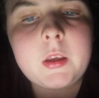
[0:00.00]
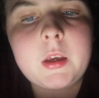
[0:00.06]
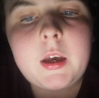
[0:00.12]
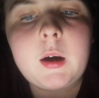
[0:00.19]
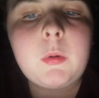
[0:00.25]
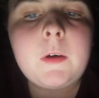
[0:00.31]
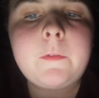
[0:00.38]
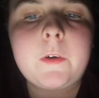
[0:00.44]

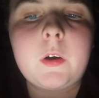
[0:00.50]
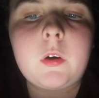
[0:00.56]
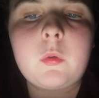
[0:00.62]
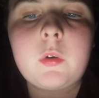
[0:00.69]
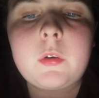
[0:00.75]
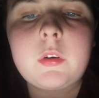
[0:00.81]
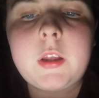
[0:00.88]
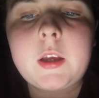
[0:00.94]
However,
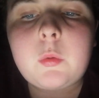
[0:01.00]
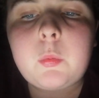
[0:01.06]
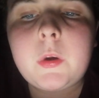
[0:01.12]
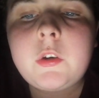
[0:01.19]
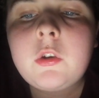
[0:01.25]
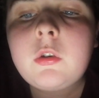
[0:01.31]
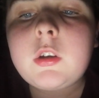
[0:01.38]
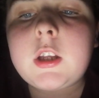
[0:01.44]
like
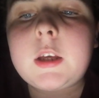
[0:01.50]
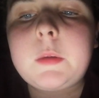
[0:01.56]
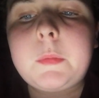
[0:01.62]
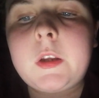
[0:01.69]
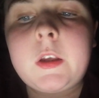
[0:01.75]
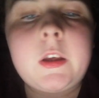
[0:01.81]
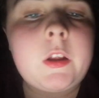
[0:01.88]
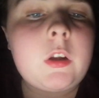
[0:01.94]
when you're
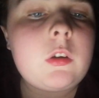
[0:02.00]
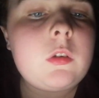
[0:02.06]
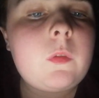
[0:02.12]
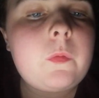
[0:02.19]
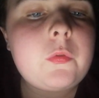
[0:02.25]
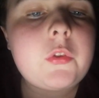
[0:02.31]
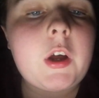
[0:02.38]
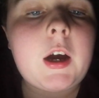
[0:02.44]
climbing a hill,
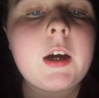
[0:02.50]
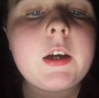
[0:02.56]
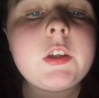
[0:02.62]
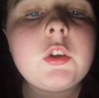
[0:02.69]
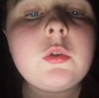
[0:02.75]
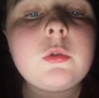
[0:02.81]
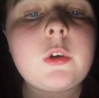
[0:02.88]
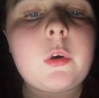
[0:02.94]
the higher
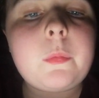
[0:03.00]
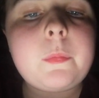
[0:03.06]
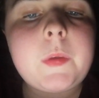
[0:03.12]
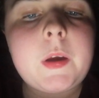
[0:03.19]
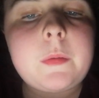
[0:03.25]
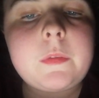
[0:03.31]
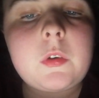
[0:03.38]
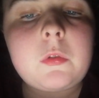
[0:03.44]
you go up
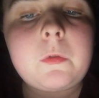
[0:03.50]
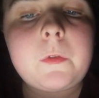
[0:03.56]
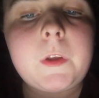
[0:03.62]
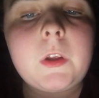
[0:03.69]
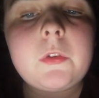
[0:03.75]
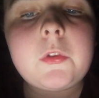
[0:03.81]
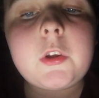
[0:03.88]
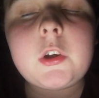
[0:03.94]
the
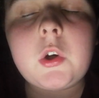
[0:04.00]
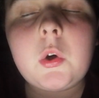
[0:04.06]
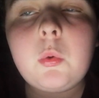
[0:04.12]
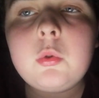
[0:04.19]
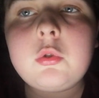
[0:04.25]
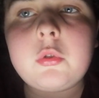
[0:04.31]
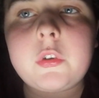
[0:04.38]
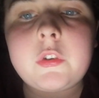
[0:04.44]
atmosphere, the
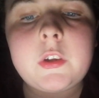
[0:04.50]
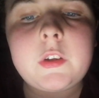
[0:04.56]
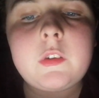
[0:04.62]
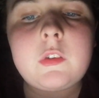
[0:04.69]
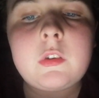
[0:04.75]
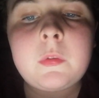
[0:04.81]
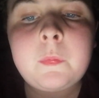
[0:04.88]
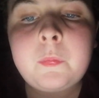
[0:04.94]
colder it
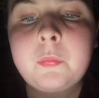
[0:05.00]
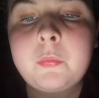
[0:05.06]
is.